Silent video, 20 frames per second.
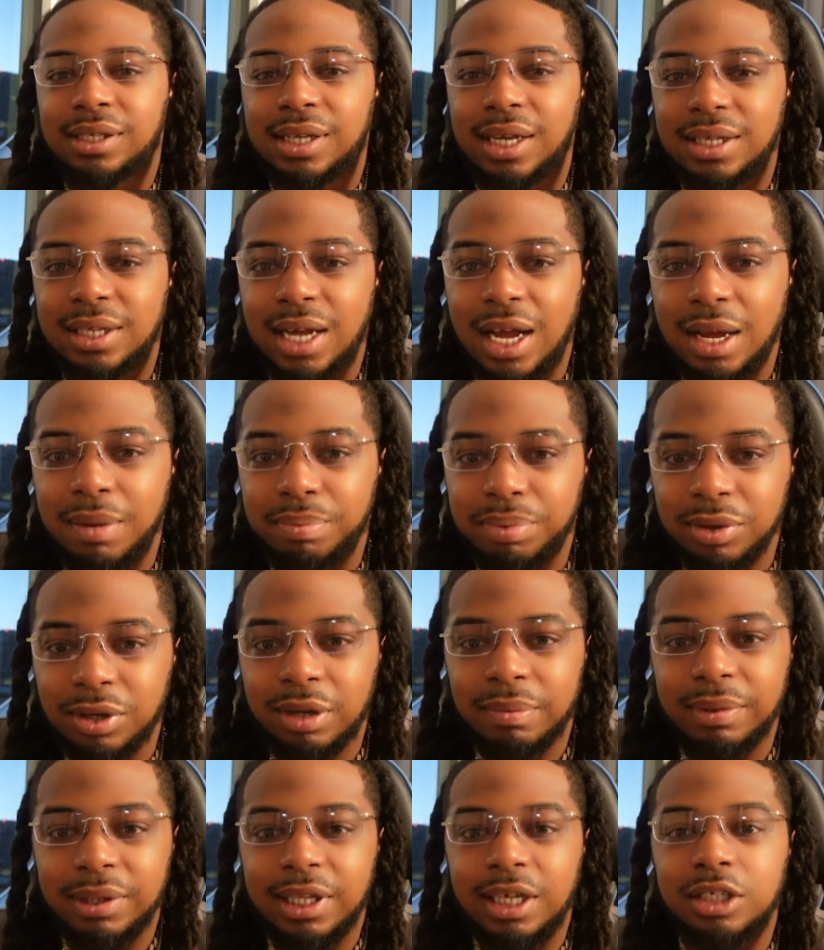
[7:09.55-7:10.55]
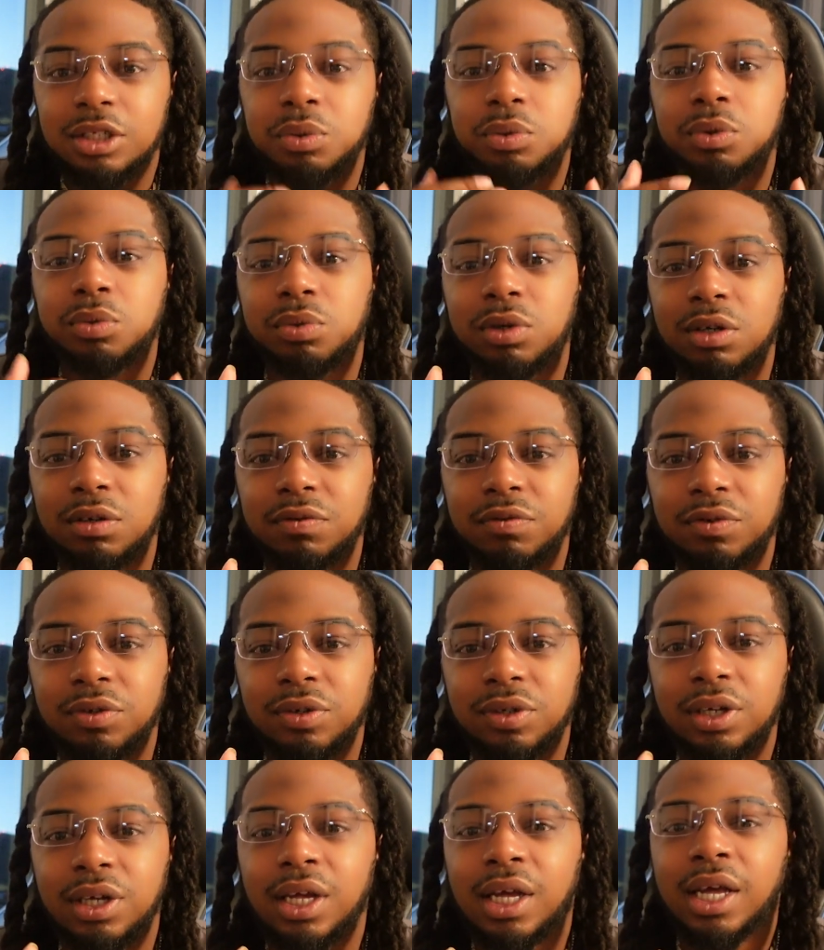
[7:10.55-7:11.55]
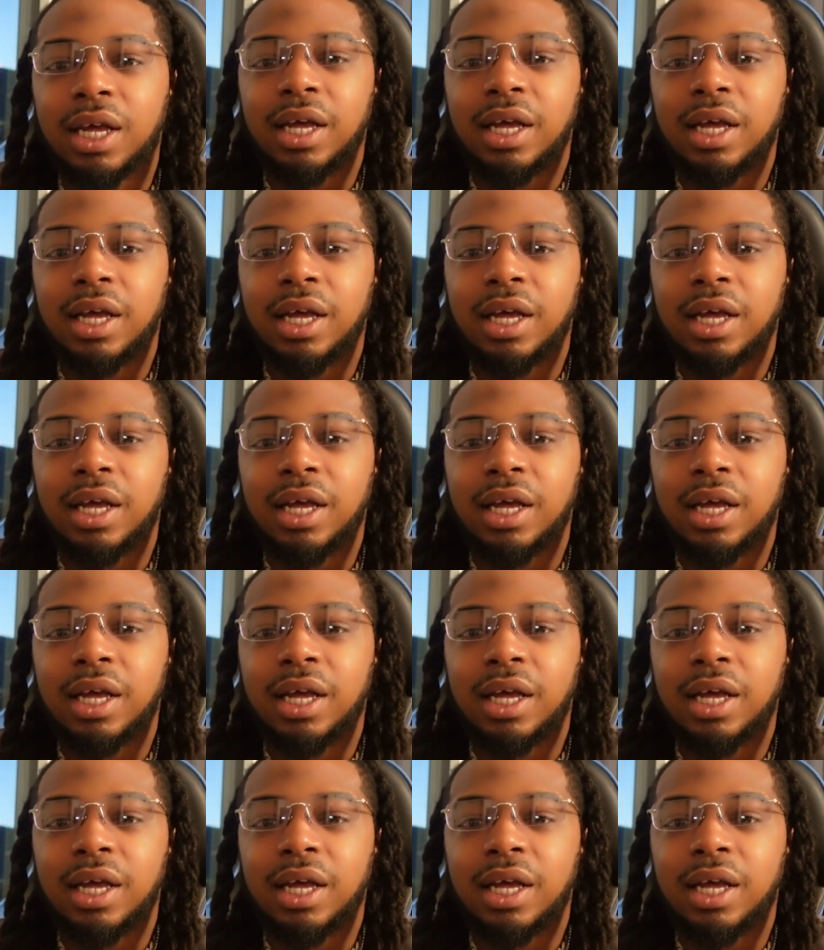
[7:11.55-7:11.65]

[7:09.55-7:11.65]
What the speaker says: as our employment. That's what we work for.